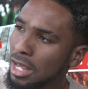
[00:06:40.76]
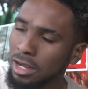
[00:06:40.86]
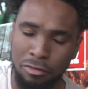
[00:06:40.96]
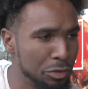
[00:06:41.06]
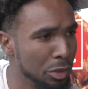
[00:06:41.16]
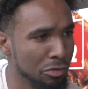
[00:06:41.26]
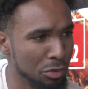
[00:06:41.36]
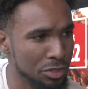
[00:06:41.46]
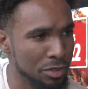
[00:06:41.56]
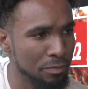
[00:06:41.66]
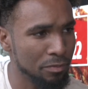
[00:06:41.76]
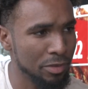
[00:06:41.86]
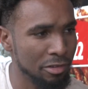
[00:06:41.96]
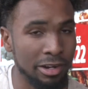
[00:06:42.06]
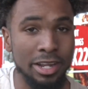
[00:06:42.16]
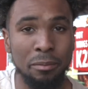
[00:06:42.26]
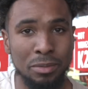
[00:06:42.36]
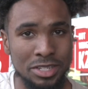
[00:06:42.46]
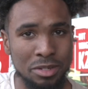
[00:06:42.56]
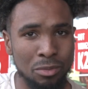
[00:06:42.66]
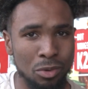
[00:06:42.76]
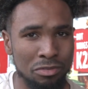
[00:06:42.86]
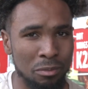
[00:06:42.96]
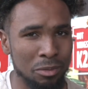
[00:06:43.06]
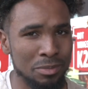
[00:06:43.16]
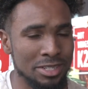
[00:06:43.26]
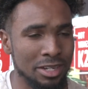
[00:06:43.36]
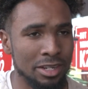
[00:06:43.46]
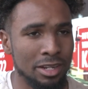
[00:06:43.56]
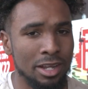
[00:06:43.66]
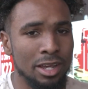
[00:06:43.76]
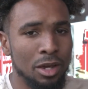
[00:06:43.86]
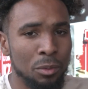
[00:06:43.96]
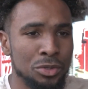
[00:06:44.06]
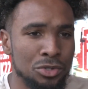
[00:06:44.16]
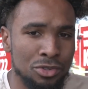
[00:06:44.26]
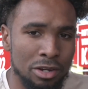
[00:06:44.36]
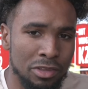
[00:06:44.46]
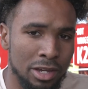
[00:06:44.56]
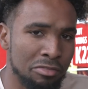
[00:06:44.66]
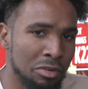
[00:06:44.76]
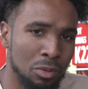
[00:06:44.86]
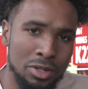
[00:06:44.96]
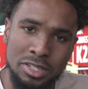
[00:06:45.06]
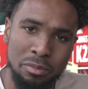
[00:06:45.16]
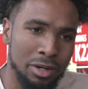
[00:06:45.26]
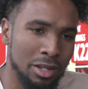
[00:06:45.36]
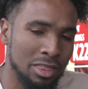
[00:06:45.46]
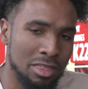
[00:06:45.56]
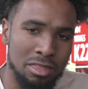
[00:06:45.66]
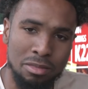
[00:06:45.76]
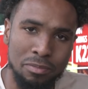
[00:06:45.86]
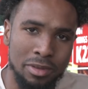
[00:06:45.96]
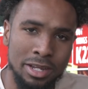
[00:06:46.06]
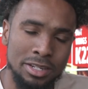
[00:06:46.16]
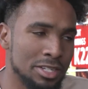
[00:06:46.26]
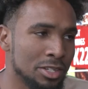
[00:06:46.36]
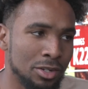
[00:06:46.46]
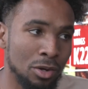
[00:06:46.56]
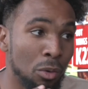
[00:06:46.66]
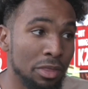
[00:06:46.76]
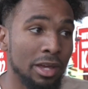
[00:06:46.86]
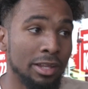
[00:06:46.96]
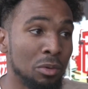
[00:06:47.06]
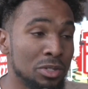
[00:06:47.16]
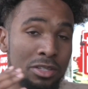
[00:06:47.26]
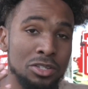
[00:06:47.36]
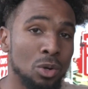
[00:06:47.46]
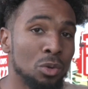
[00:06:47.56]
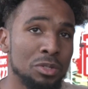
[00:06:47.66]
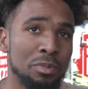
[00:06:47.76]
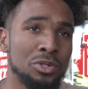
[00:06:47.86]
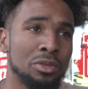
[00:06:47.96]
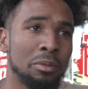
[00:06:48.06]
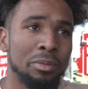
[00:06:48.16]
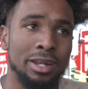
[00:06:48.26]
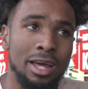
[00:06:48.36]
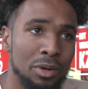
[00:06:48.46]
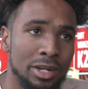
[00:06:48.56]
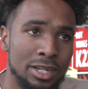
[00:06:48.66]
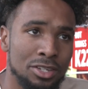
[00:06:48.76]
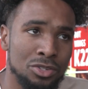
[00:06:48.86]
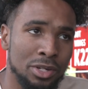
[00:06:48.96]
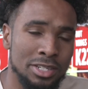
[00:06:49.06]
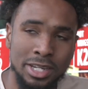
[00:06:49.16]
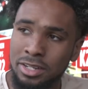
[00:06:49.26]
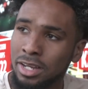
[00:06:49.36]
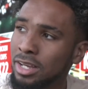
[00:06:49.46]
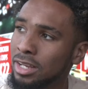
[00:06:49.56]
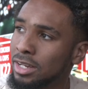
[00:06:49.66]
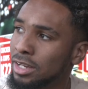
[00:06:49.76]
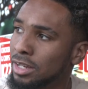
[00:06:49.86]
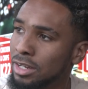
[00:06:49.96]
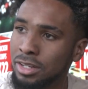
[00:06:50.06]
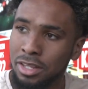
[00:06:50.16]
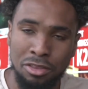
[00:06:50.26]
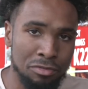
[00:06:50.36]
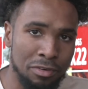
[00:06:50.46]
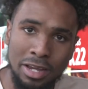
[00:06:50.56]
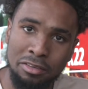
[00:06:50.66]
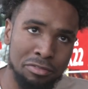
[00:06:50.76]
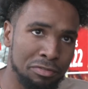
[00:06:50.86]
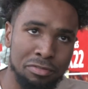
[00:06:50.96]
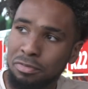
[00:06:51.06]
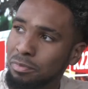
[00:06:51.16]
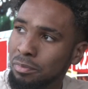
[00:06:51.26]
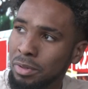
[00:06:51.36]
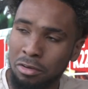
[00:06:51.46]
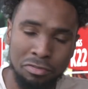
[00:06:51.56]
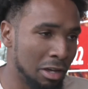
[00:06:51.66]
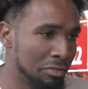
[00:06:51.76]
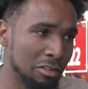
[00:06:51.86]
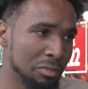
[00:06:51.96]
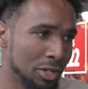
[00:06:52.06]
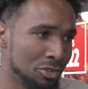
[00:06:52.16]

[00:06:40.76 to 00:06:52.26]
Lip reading: Kafue Road, right? Embassy Mall, if I'm not mistaken. We used to drive there every once a month and just go there, and there was this whole special thing. But nowadays, you can take 5-minute